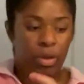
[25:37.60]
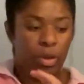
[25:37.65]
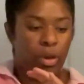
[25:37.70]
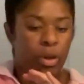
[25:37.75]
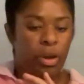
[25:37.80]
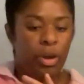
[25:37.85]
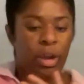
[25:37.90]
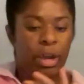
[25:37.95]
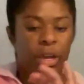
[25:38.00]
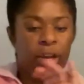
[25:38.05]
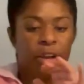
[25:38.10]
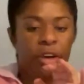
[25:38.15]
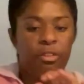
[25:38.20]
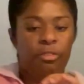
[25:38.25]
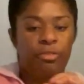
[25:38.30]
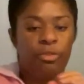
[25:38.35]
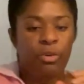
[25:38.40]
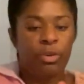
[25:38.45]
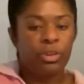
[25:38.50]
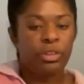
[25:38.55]
All right,
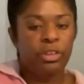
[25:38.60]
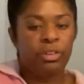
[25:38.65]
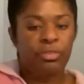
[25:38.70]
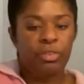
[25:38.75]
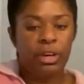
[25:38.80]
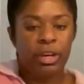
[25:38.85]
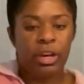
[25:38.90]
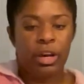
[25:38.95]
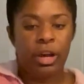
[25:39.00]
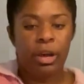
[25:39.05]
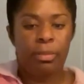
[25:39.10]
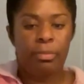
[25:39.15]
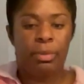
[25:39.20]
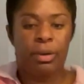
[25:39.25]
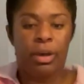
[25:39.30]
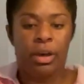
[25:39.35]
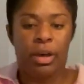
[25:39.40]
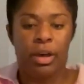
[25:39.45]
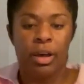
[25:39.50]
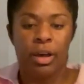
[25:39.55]
1/4 of a
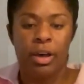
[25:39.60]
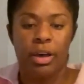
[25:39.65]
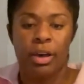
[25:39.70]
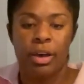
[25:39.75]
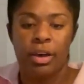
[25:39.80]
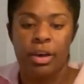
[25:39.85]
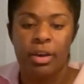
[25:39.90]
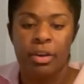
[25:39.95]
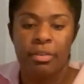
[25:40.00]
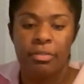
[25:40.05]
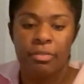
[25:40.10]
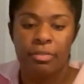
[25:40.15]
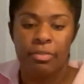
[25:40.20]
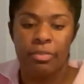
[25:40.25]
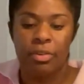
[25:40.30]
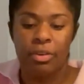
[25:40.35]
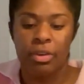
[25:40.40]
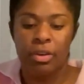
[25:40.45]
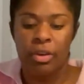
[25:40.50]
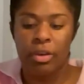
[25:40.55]
cup of,
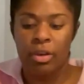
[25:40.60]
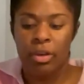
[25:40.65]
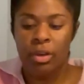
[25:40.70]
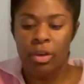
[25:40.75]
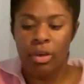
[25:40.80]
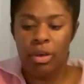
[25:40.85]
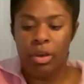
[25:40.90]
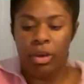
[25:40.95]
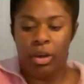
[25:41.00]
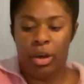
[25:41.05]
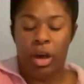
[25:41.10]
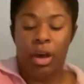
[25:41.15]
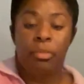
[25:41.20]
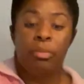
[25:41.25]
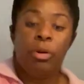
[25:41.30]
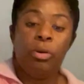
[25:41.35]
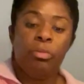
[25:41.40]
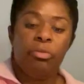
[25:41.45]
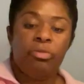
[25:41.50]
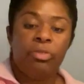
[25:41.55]

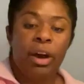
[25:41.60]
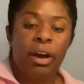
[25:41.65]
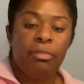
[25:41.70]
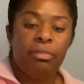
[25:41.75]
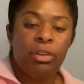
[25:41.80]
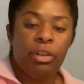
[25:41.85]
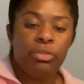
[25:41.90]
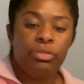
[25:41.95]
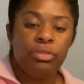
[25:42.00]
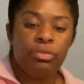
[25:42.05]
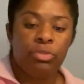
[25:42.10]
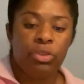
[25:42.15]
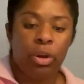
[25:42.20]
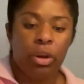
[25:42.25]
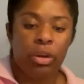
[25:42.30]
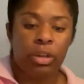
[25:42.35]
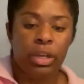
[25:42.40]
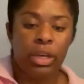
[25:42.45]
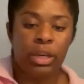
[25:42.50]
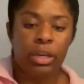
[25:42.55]
5 cloves of
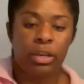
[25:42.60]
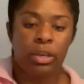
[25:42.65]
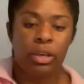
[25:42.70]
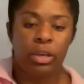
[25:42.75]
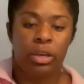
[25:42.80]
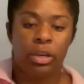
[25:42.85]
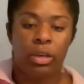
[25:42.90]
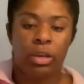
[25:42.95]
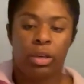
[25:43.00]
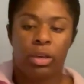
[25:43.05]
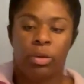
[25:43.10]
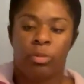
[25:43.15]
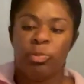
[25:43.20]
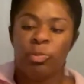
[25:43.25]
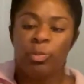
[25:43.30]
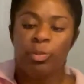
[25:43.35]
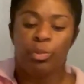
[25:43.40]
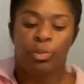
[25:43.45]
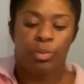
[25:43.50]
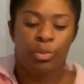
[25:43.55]
garlic.
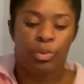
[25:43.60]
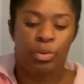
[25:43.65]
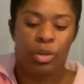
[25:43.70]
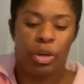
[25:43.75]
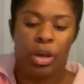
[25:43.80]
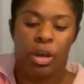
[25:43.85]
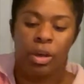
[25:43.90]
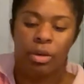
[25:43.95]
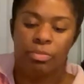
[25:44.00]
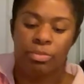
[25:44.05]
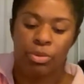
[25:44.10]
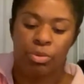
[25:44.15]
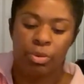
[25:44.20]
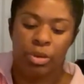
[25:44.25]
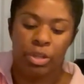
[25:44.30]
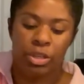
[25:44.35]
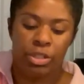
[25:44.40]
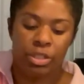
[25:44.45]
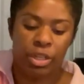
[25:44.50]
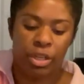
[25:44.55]
So
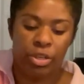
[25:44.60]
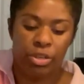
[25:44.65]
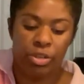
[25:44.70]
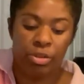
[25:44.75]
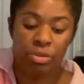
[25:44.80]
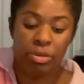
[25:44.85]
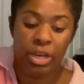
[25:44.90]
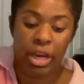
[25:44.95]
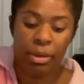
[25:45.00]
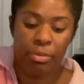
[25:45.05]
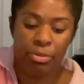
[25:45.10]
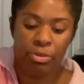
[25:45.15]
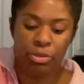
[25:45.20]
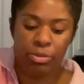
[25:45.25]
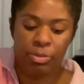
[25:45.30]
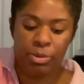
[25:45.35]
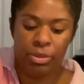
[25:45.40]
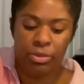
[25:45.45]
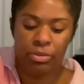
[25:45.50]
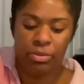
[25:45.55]
we're just going to do
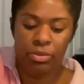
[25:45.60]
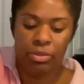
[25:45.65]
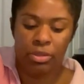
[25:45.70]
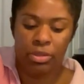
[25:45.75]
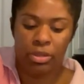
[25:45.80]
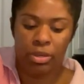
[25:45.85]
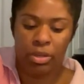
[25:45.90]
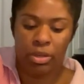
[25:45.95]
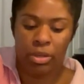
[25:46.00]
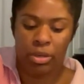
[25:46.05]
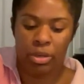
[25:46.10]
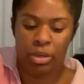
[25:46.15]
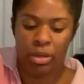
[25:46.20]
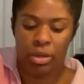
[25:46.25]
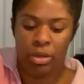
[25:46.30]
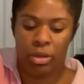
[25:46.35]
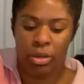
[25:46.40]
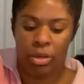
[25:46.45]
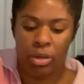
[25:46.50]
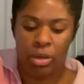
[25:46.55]
tablespoons.
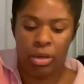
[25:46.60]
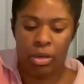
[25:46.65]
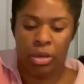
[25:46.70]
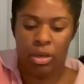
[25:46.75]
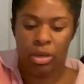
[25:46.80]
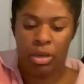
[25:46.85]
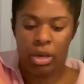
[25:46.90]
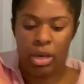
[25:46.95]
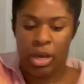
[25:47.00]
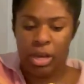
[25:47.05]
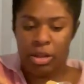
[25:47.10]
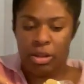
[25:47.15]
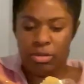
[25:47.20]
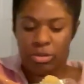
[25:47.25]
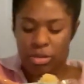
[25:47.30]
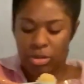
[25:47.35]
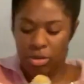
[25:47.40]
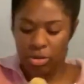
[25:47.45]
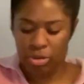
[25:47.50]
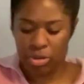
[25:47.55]
And there's
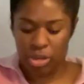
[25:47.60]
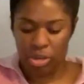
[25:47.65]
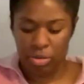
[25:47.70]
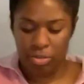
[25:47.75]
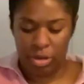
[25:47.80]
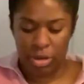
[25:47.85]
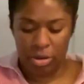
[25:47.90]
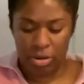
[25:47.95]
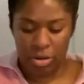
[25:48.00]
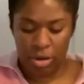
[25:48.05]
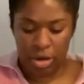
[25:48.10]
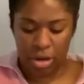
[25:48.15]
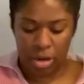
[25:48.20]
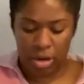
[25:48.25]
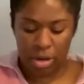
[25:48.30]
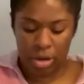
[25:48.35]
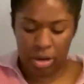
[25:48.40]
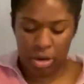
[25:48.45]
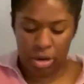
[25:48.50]
a little cumin on our